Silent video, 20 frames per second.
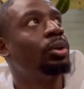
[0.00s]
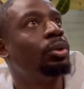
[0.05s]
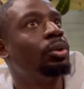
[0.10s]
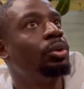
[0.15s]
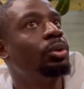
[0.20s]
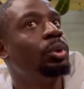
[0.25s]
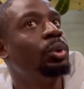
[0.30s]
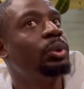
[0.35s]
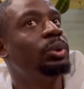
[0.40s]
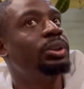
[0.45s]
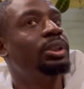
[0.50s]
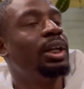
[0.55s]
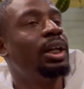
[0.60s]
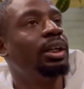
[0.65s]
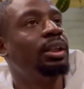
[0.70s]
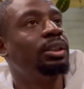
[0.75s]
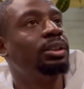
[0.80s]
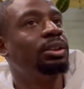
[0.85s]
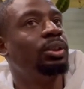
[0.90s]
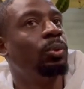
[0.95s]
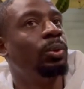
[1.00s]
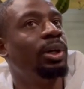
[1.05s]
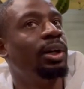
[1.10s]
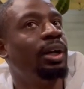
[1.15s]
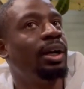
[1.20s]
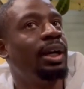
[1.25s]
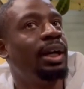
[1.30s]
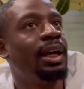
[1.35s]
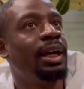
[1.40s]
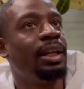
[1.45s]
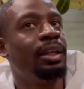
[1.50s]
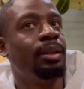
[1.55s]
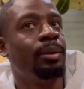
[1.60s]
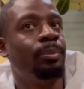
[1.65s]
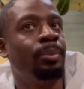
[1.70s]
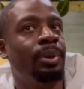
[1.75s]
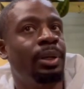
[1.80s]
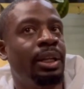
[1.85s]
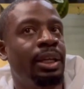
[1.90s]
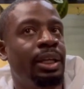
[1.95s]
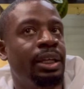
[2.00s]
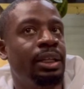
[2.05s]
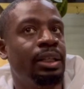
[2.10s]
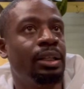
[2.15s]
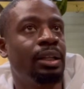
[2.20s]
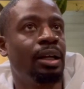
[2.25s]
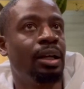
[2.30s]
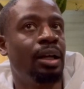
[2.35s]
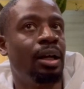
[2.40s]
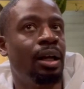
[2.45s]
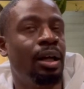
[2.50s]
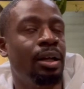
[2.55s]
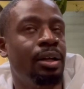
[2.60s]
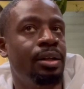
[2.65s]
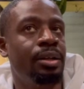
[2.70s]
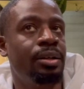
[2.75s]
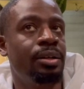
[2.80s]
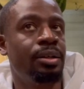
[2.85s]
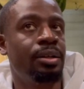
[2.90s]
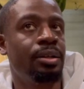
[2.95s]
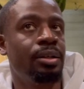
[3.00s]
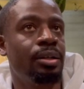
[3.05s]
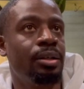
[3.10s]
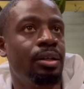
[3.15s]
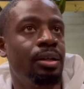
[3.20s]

used Leca to where I had the plant under